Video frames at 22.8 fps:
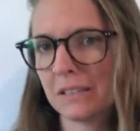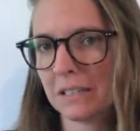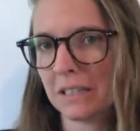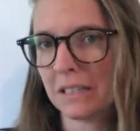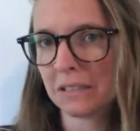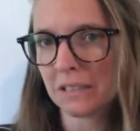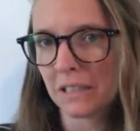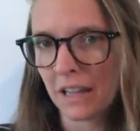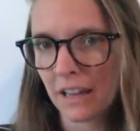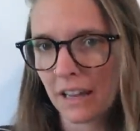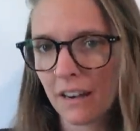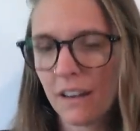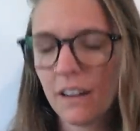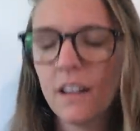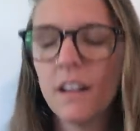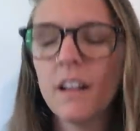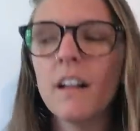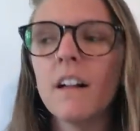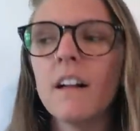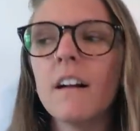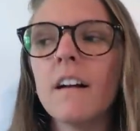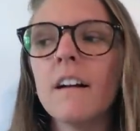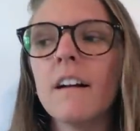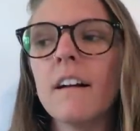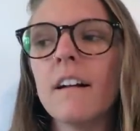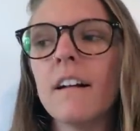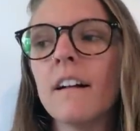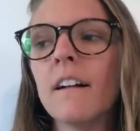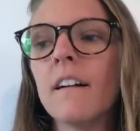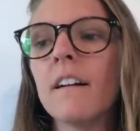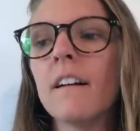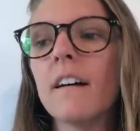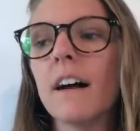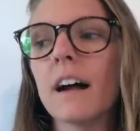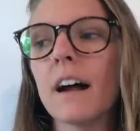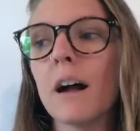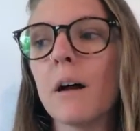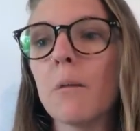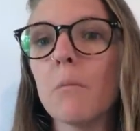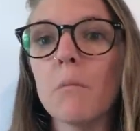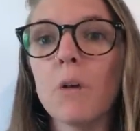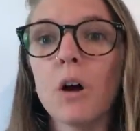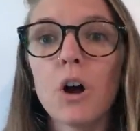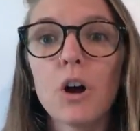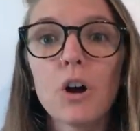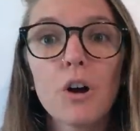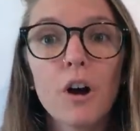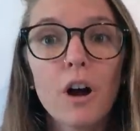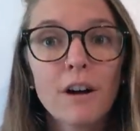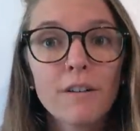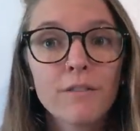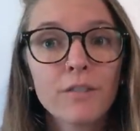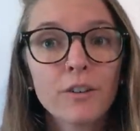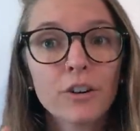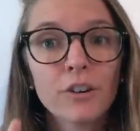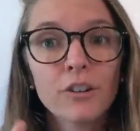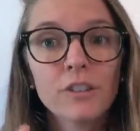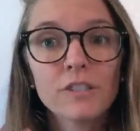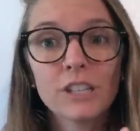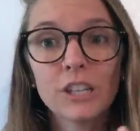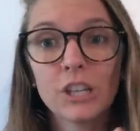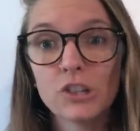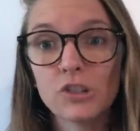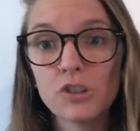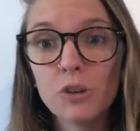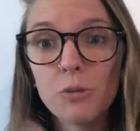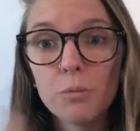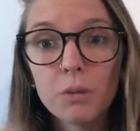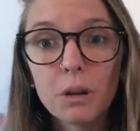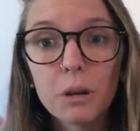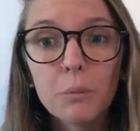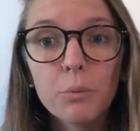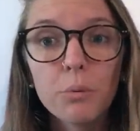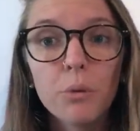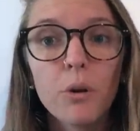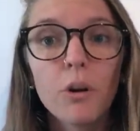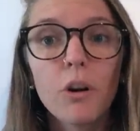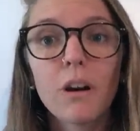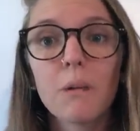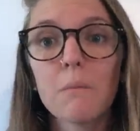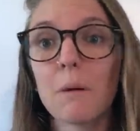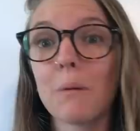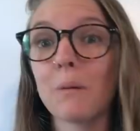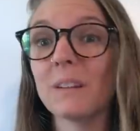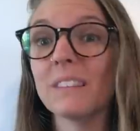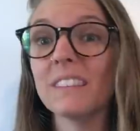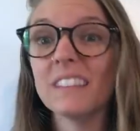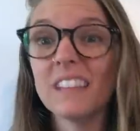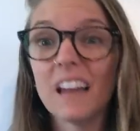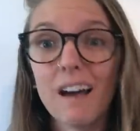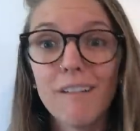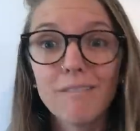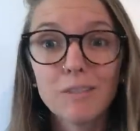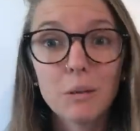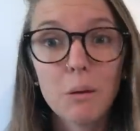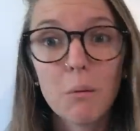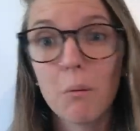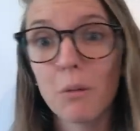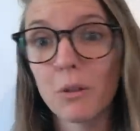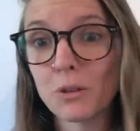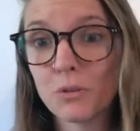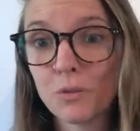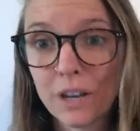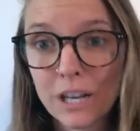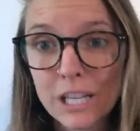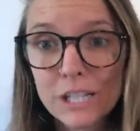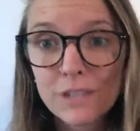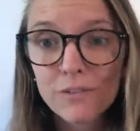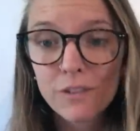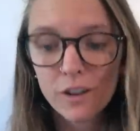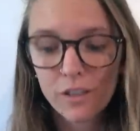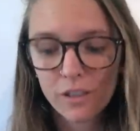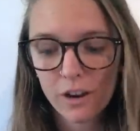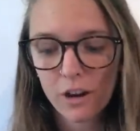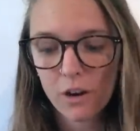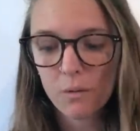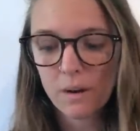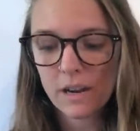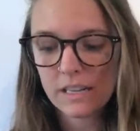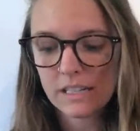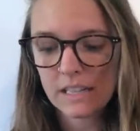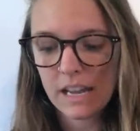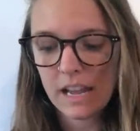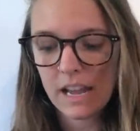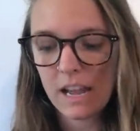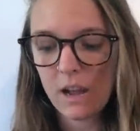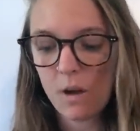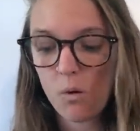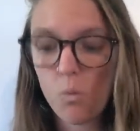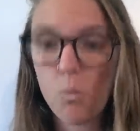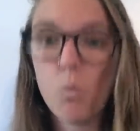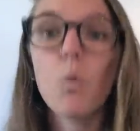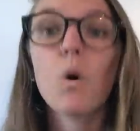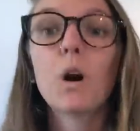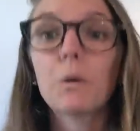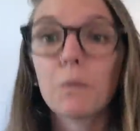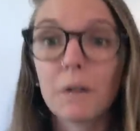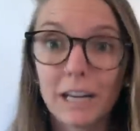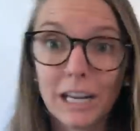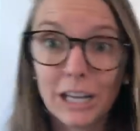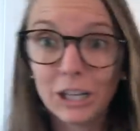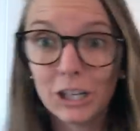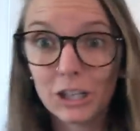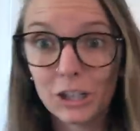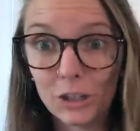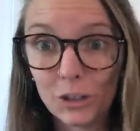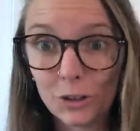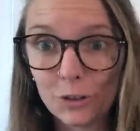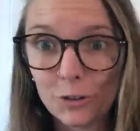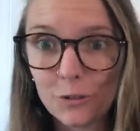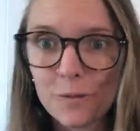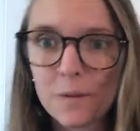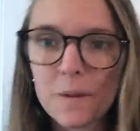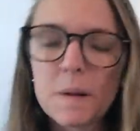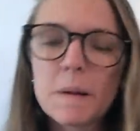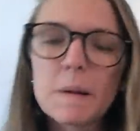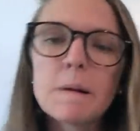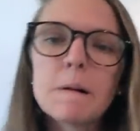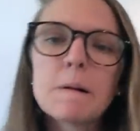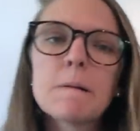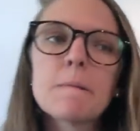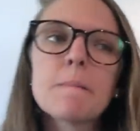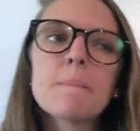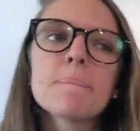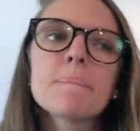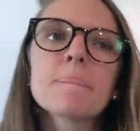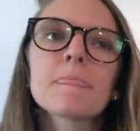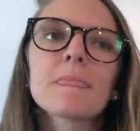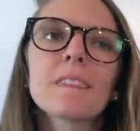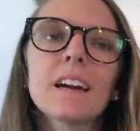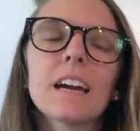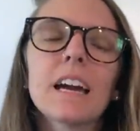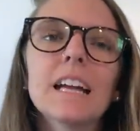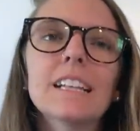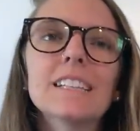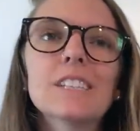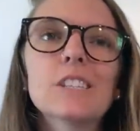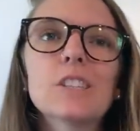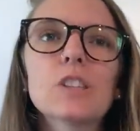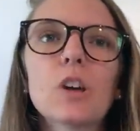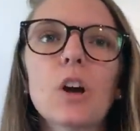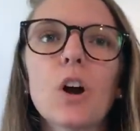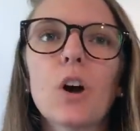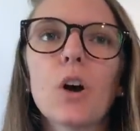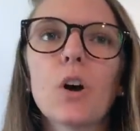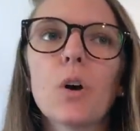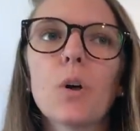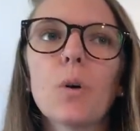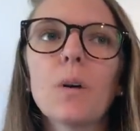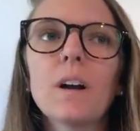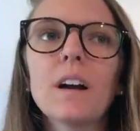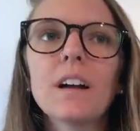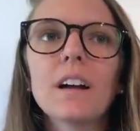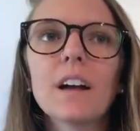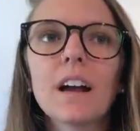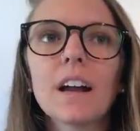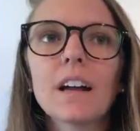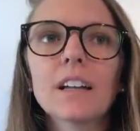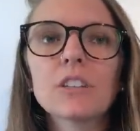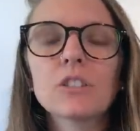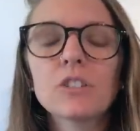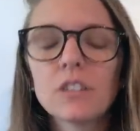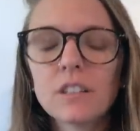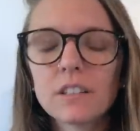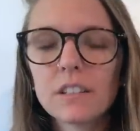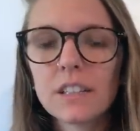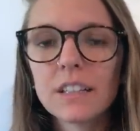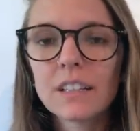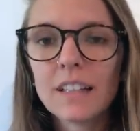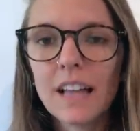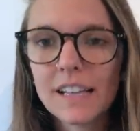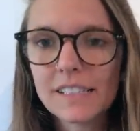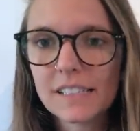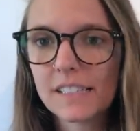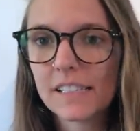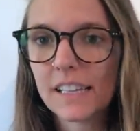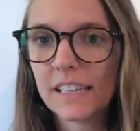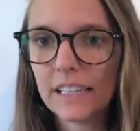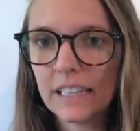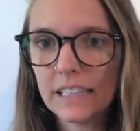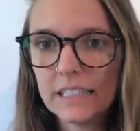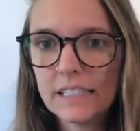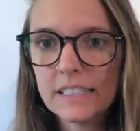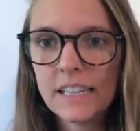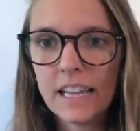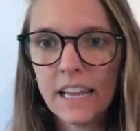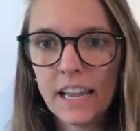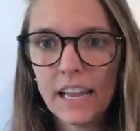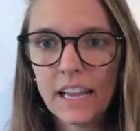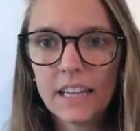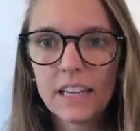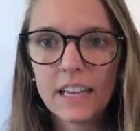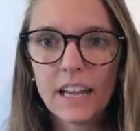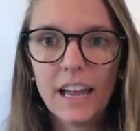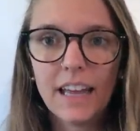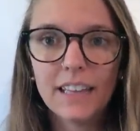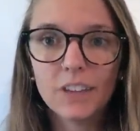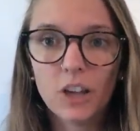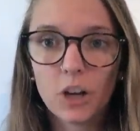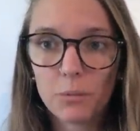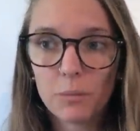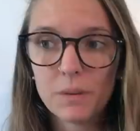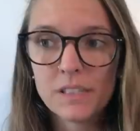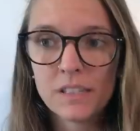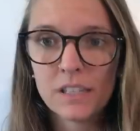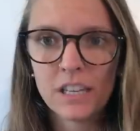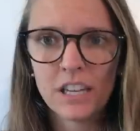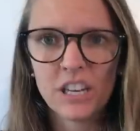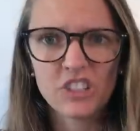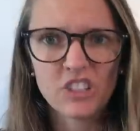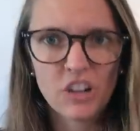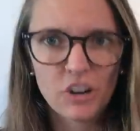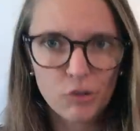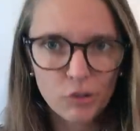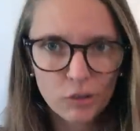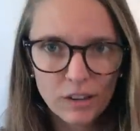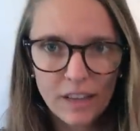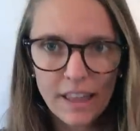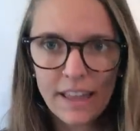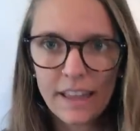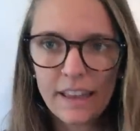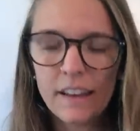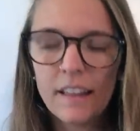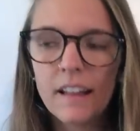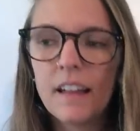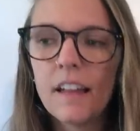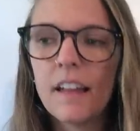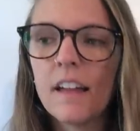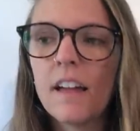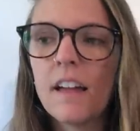CSUN, um, offers an interpreting program. I would love to be able to transfer there one day. What do I need to do? And so I took the classes I need to take at Long Beach City, general ed.